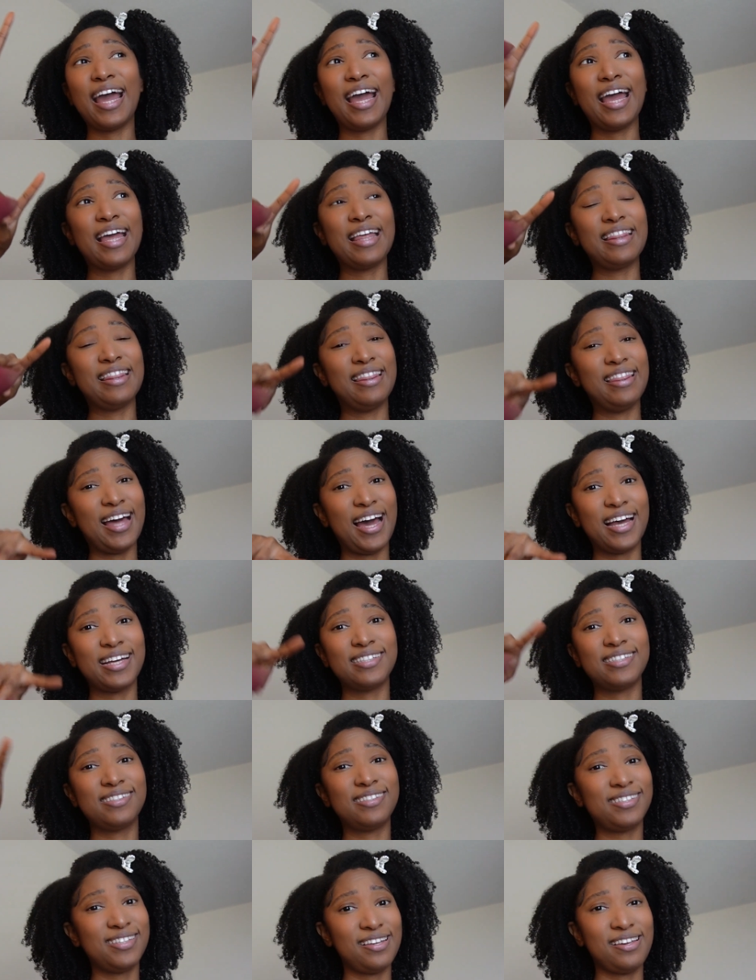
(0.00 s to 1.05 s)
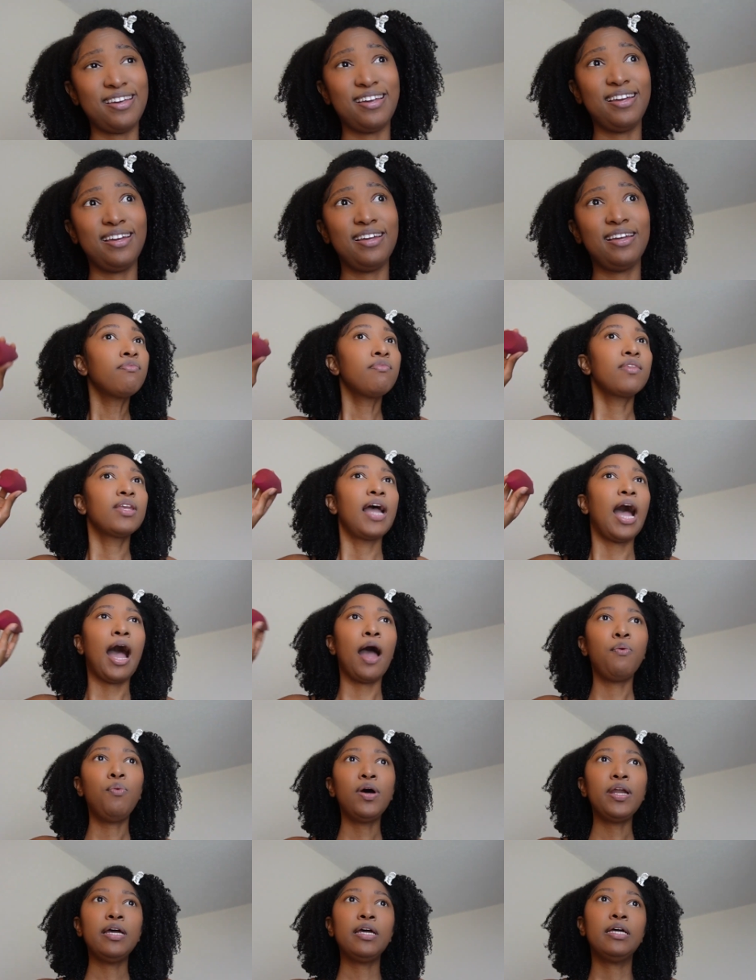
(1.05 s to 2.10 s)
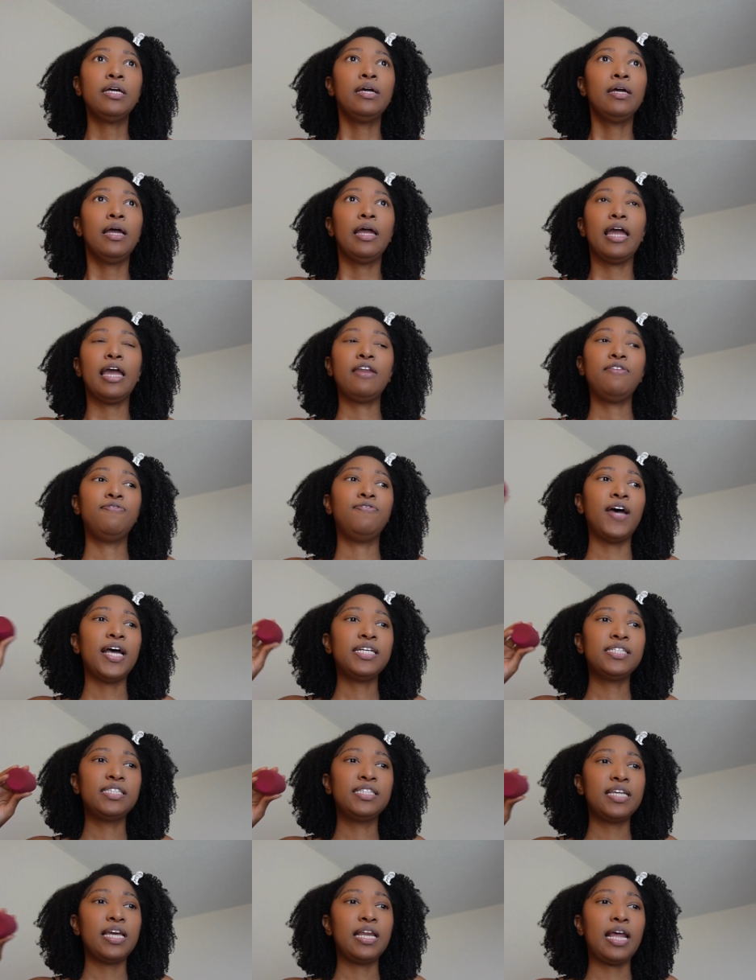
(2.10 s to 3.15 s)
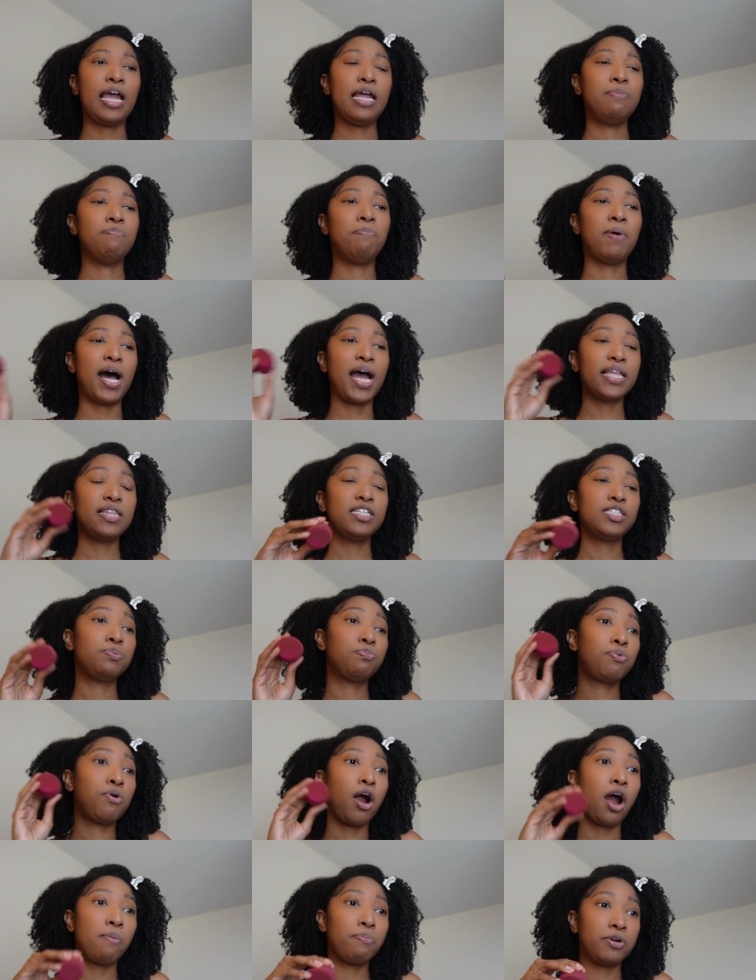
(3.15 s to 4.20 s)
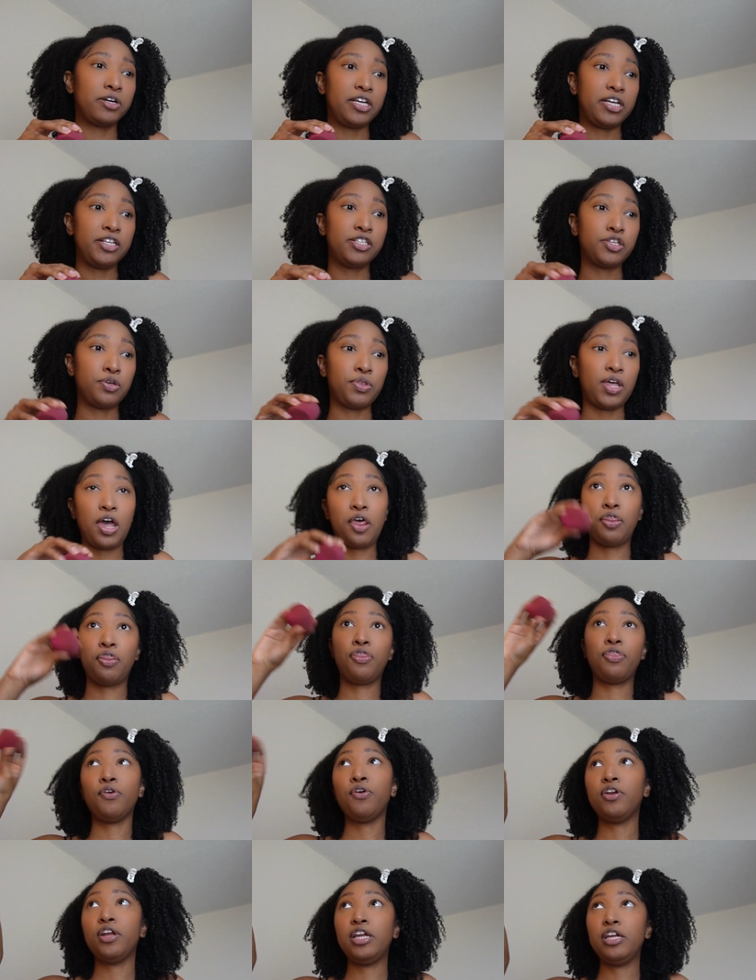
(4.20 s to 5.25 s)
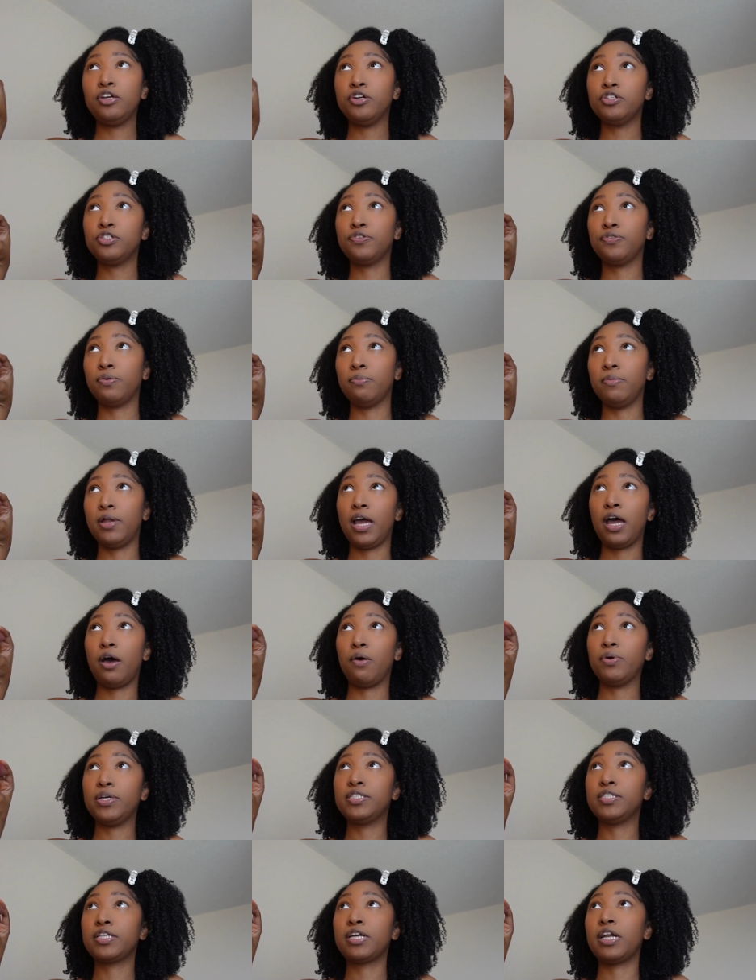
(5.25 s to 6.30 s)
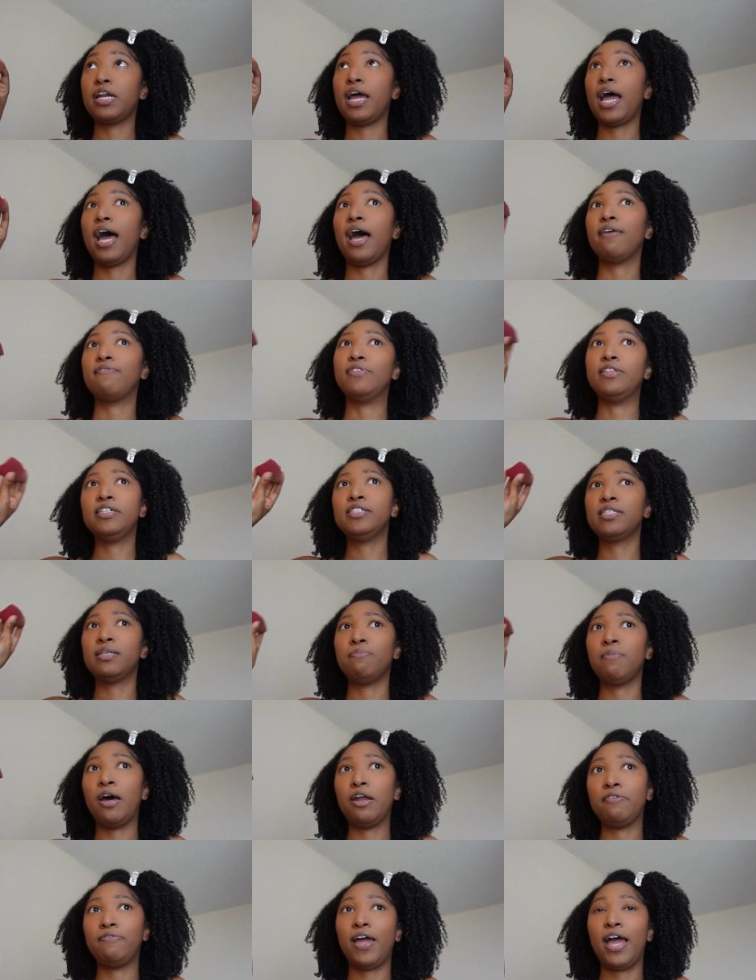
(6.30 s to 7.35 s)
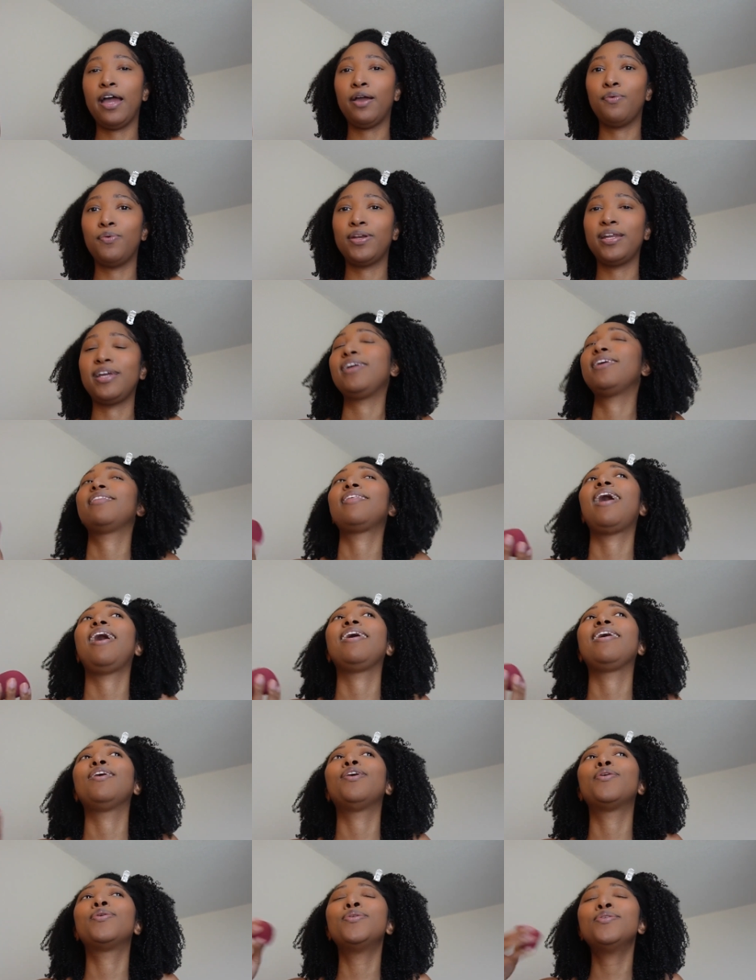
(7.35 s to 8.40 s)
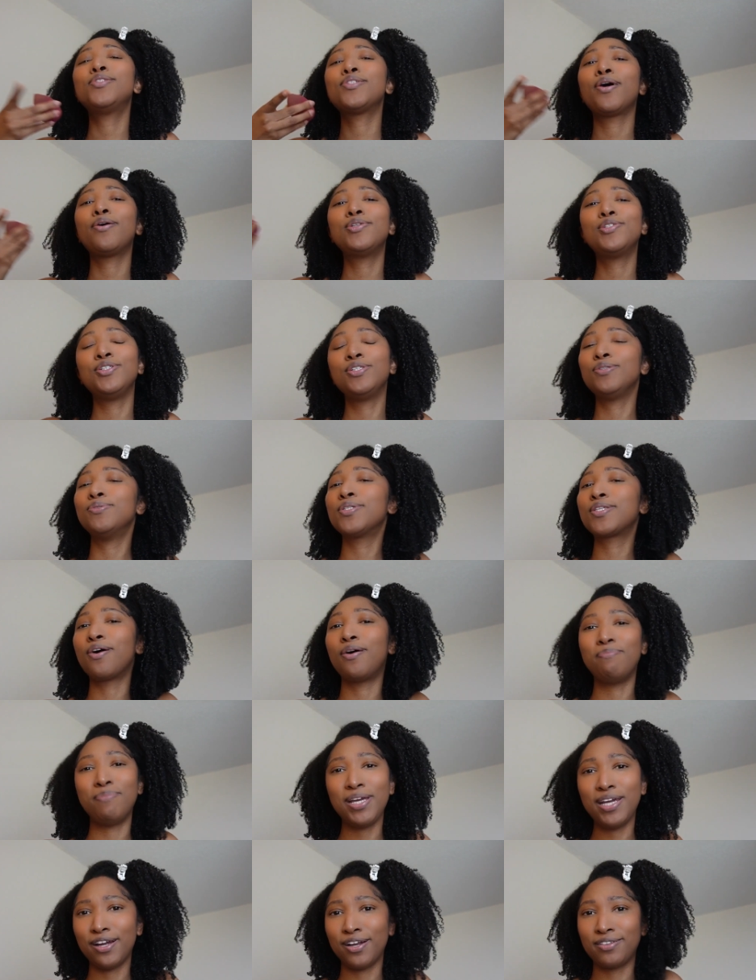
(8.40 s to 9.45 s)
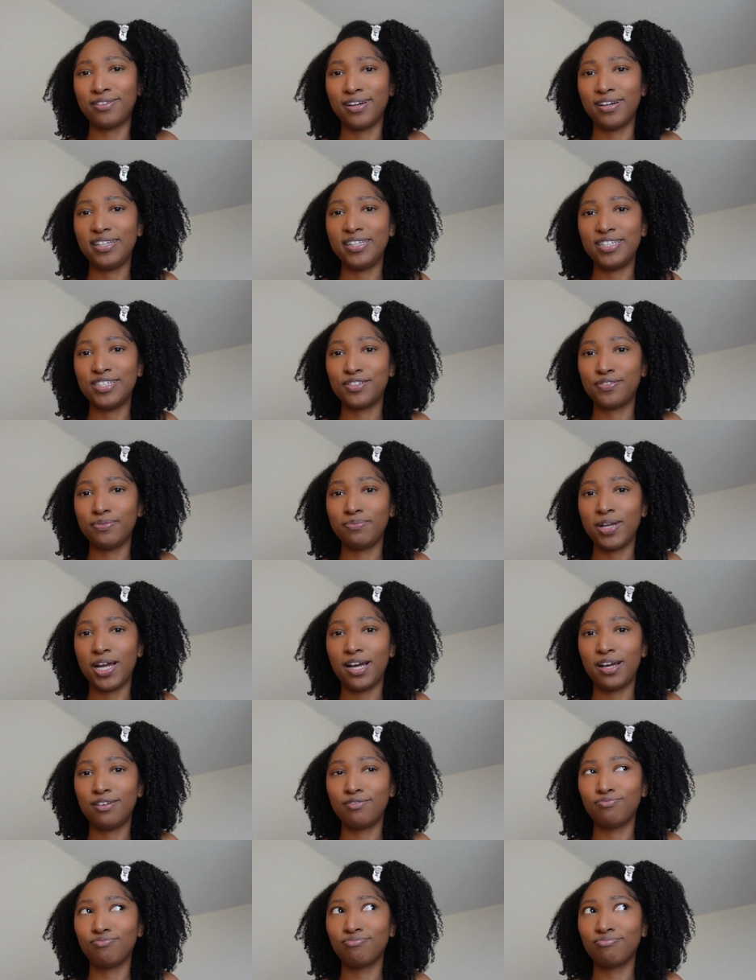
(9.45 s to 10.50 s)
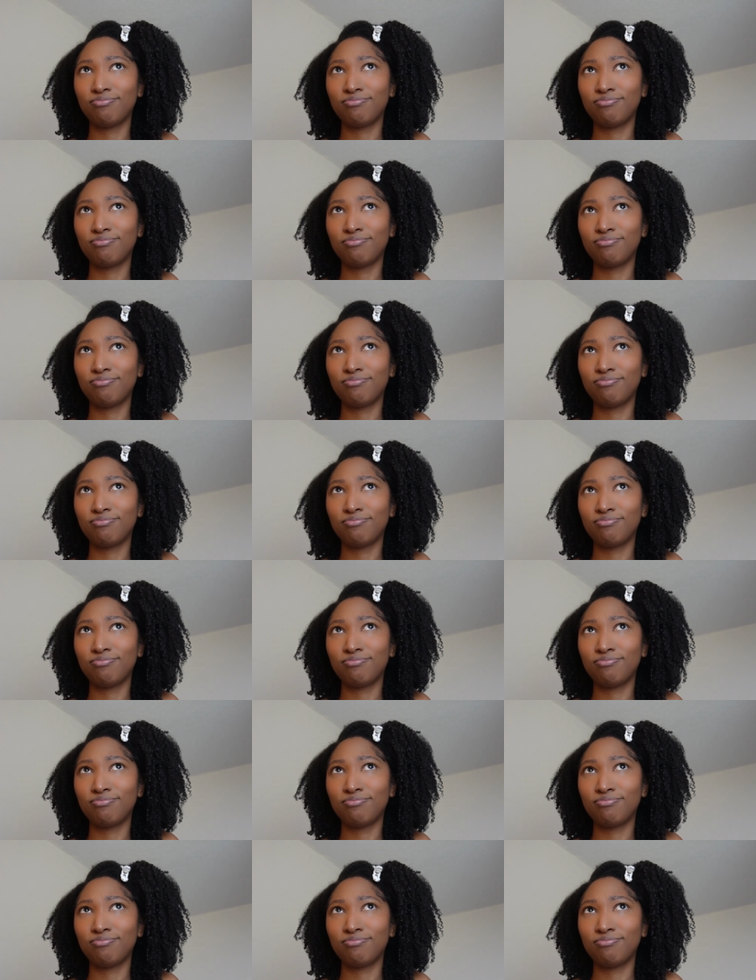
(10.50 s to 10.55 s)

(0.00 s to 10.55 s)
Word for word: And that's tea. I want to invest in and buy this property so that 30 years from now it's going to have this amount of equity. Like, who told you you was going to be here 30 years from now?